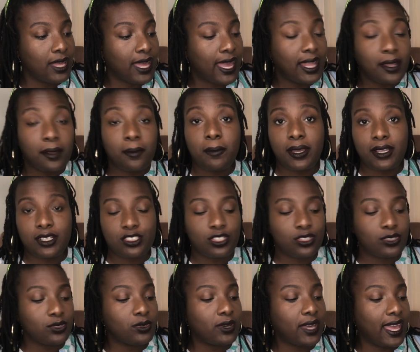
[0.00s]

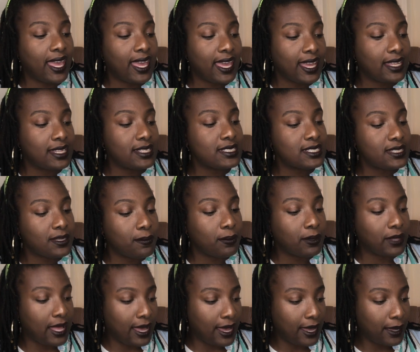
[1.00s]
elemental and
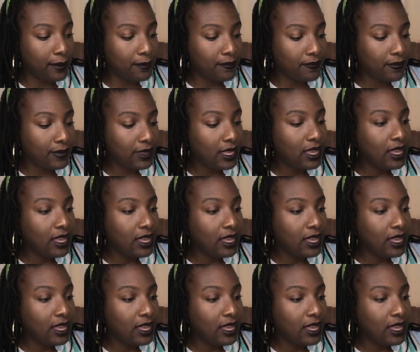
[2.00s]
sublime.